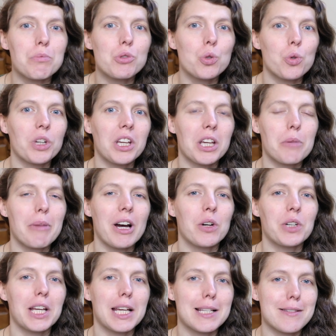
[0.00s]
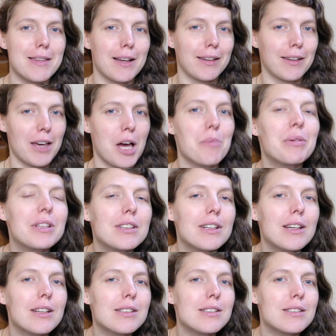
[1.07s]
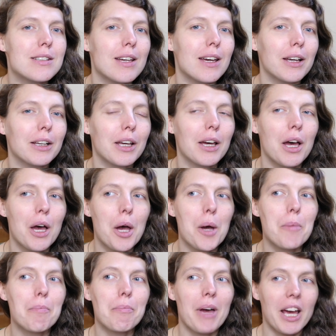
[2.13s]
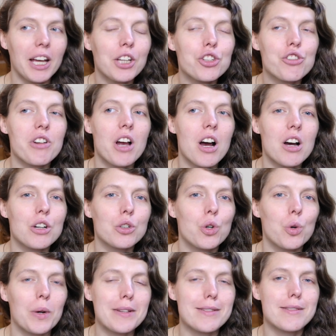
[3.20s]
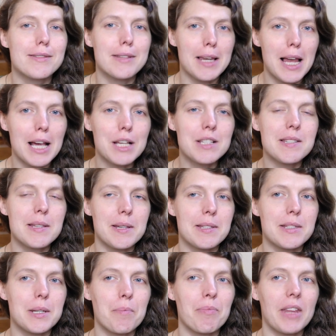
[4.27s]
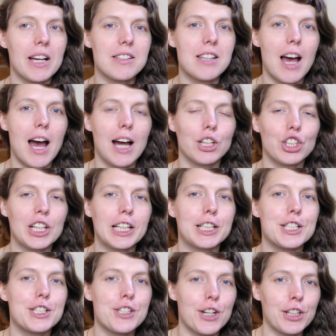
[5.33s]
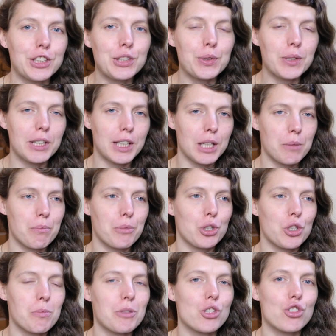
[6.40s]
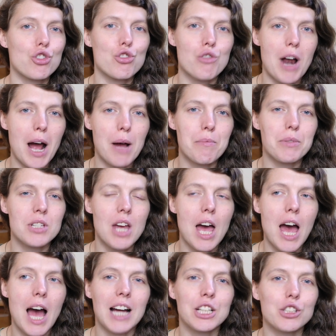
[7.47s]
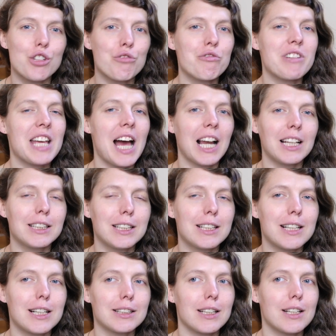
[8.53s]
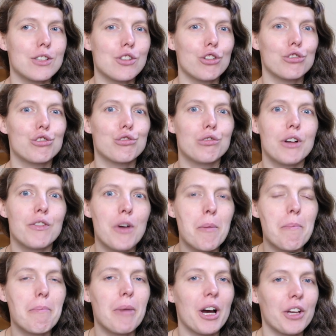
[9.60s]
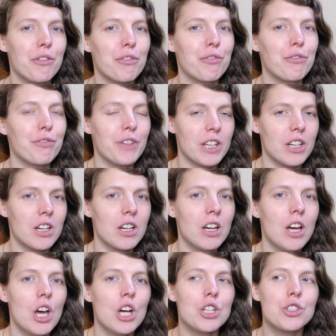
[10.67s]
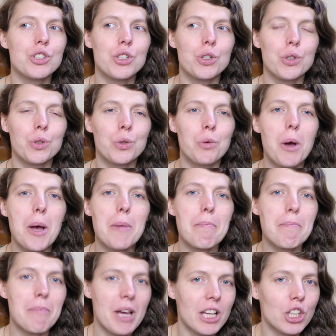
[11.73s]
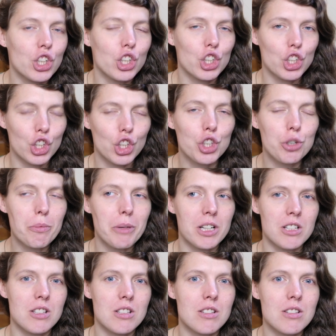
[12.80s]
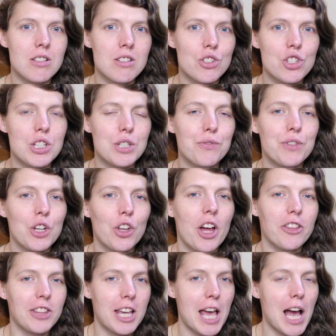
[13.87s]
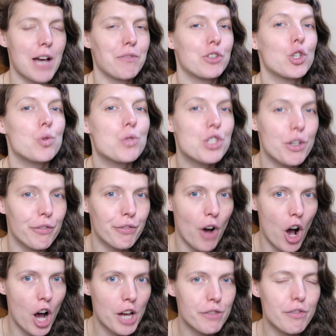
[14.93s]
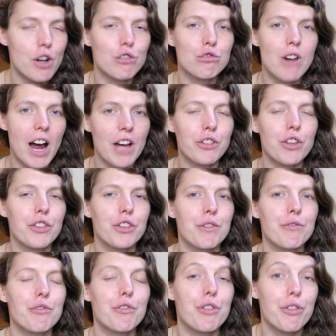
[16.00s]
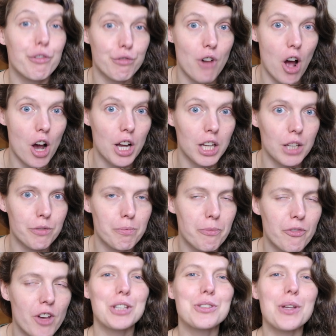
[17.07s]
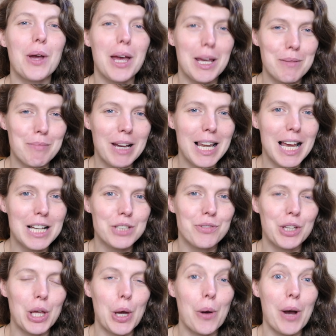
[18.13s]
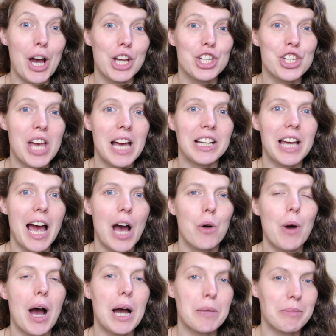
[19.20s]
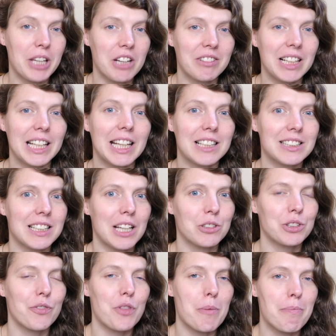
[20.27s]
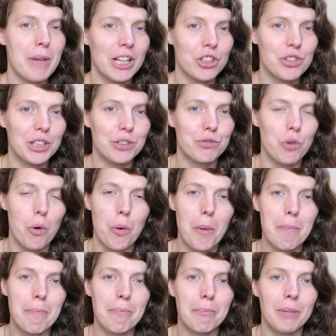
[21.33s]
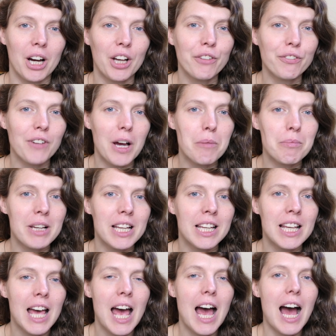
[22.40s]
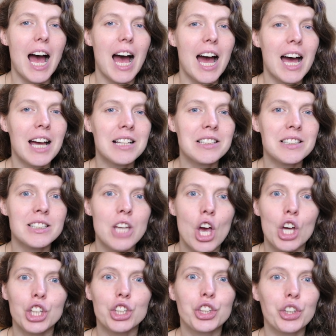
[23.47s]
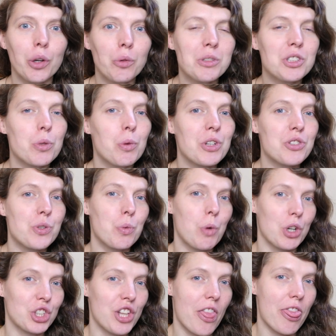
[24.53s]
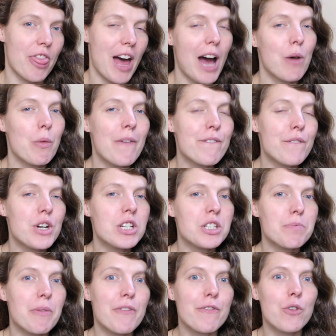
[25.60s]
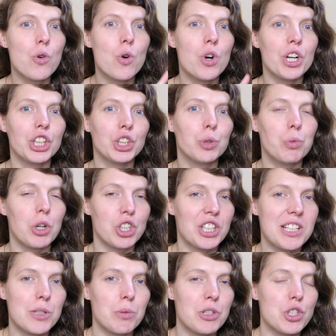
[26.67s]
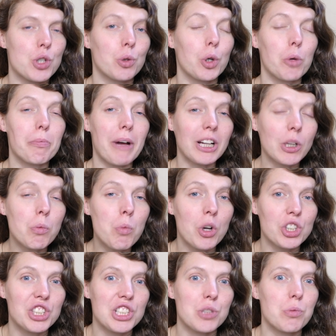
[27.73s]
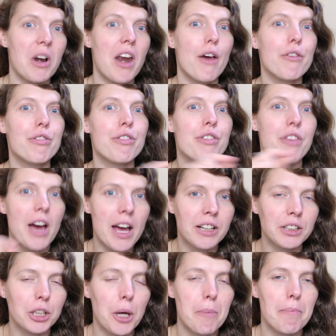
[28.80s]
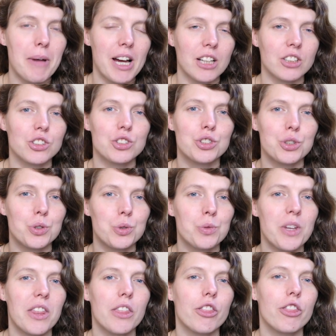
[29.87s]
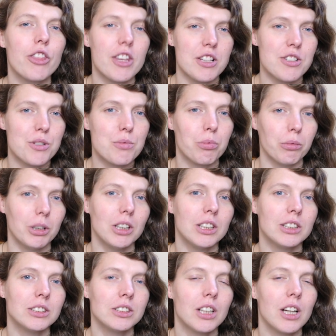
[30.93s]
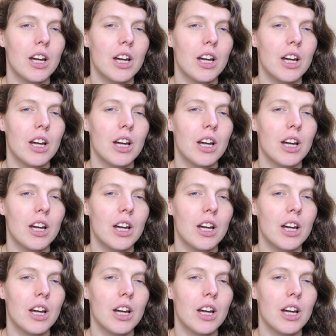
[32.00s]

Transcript: talking about is the capitalistic, patriarchal slave system that's actually designed to keep humans trapped and is a reality that is driven by fear to make humans just feel like they have to survive rather than thrive. So in my last video, I shared how I'm currently getting out of the matrix for my family, and you're going to want to watch that one first before you watch this one. So go back and watch this one and then come back to this one.